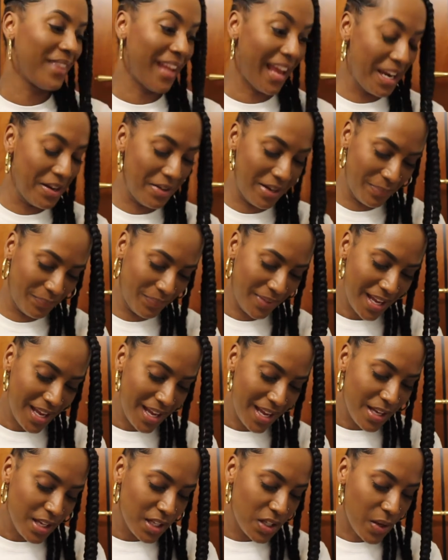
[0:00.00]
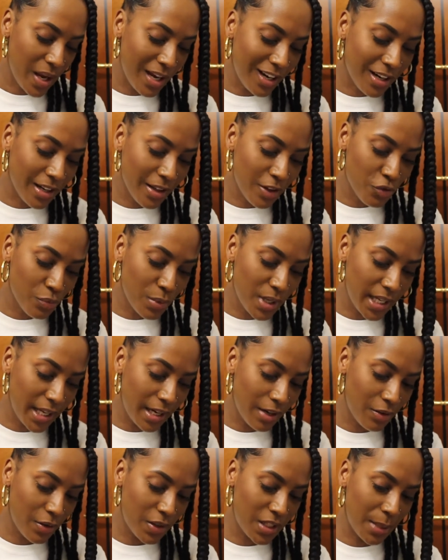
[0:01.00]
Anyway, so I got this from the
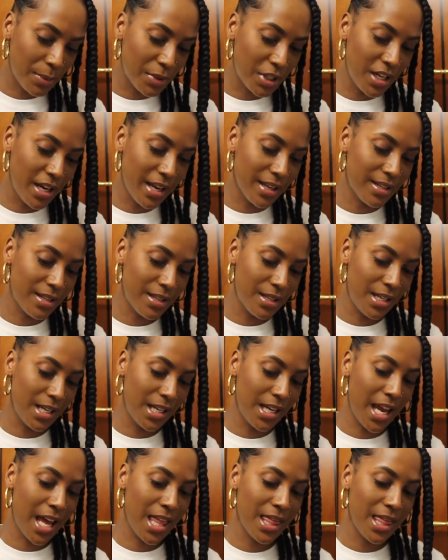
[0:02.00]
lady at reception yesterday,